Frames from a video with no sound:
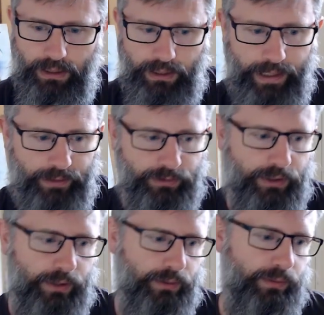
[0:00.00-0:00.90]
Now,
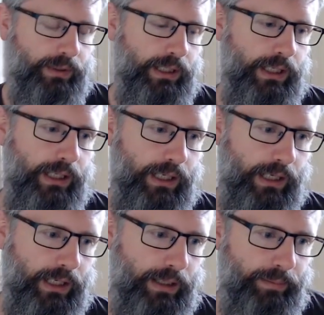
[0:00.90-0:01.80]
so
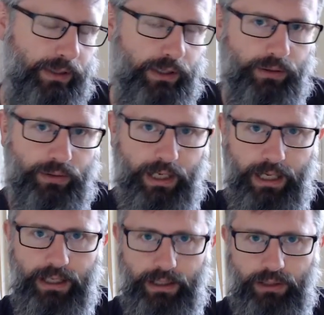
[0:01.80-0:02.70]
in the UK
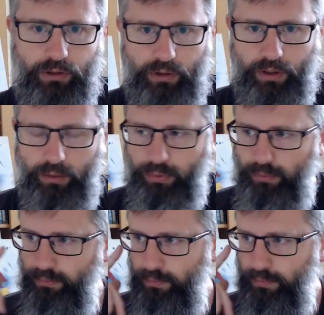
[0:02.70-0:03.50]
and in Europe,